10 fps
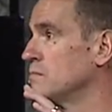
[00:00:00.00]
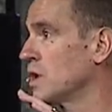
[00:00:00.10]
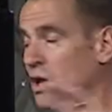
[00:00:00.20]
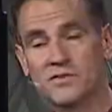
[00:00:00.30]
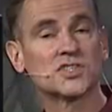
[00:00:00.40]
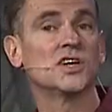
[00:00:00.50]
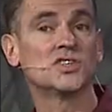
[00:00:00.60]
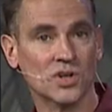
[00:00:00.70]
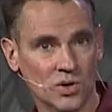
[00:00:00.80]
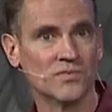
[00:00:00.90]

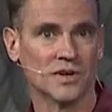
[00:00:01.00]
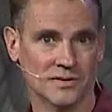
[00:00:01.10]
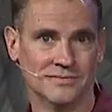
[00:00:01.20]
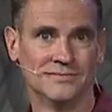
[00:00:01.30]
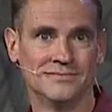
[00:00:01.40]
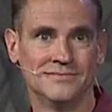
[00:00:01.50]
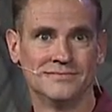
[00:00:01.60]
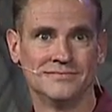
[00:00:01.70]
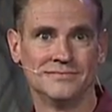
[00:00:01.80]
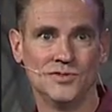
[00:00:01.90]
Conversation over.
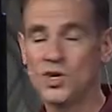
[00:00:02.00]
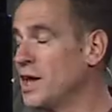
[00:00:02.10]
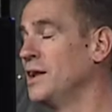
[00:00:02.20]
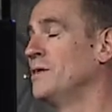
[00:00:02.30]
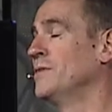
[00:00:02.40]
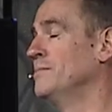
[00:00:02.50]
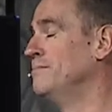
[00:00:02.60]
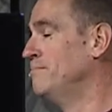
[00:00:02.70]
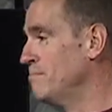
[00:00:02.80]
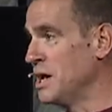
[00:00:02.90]
You can't
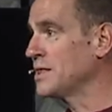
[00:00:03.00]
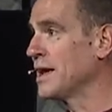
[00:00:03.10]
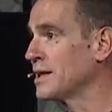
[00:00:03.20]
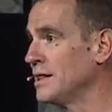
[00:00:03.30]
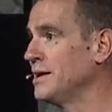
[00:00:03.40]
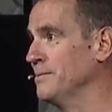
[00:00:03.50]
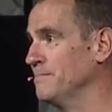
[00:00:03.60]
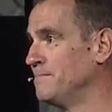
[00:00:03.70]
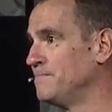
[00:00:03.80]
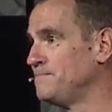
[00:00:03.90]
even make that claim
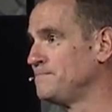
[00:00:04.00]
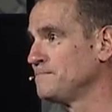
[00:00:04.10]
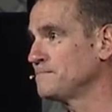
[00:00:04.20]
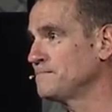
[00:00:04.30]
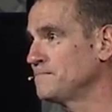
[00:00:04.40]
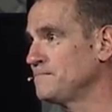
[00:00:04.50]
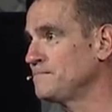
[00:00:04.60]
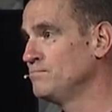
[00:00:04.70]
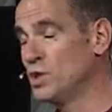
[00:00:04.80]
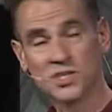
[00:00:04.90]

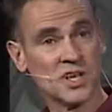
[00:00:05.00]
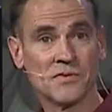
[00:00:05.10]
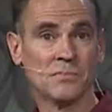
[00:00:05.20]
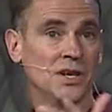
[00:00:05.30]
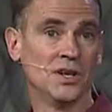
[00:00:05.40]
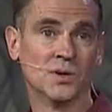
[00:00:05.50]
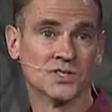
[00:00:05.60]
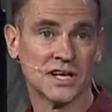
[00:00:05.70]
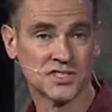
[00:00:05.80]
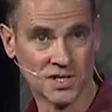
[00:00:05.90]
because everybody knows
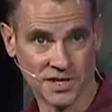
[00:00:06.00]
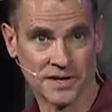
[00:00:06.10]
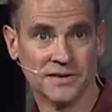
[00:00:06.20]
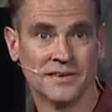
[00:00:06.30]
that's clear.